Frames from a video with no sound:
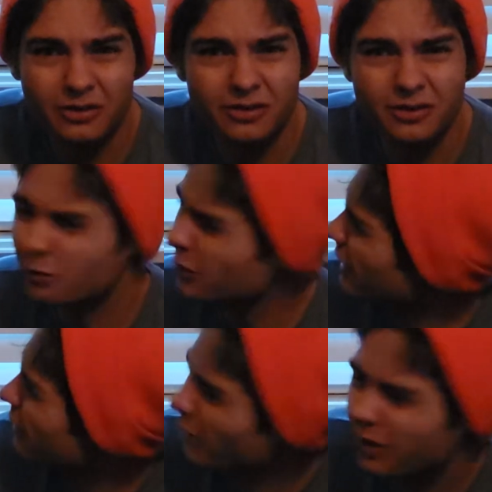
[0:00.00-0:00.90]
this window
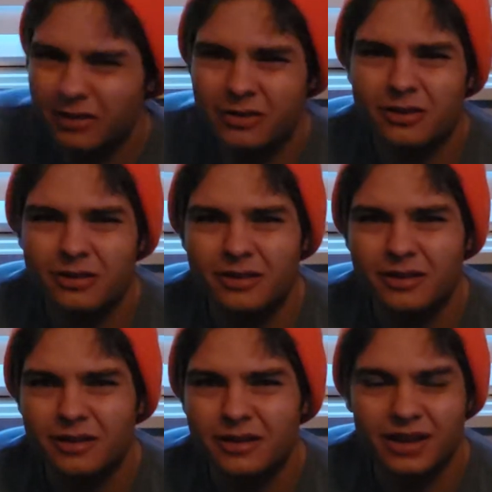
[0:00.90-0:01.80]
have thoughts?
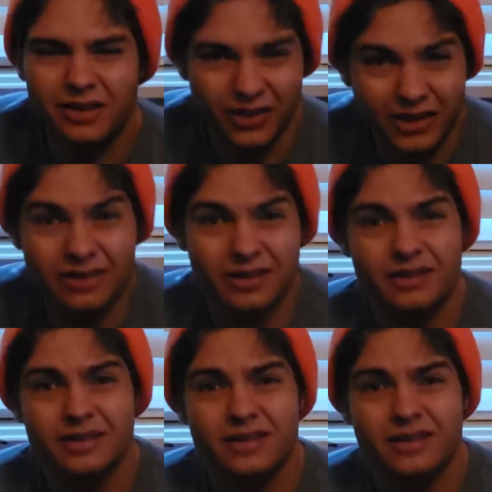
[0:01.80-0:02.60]
Can it think?